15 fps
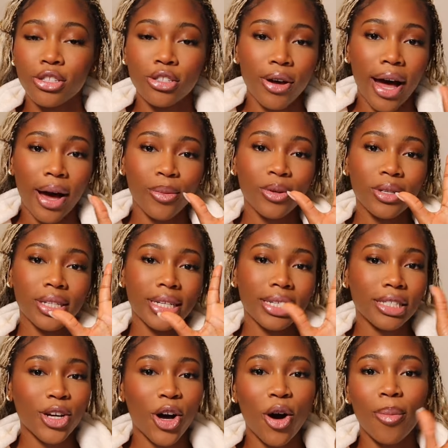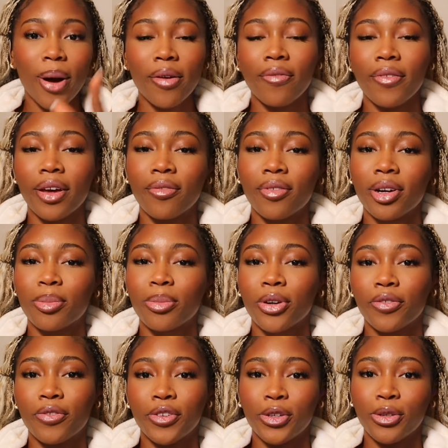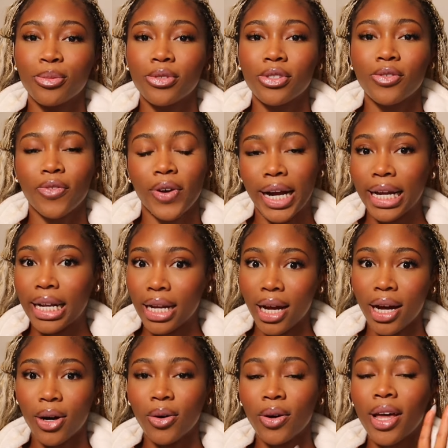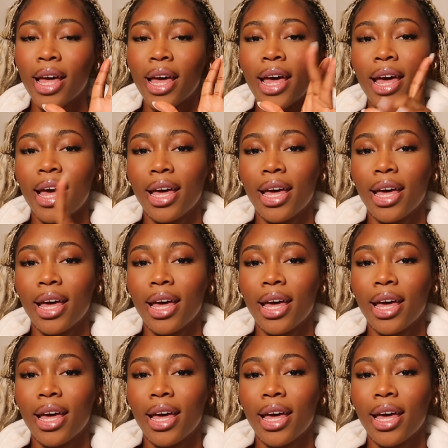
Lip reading: So I will list all my favorite perfumes right now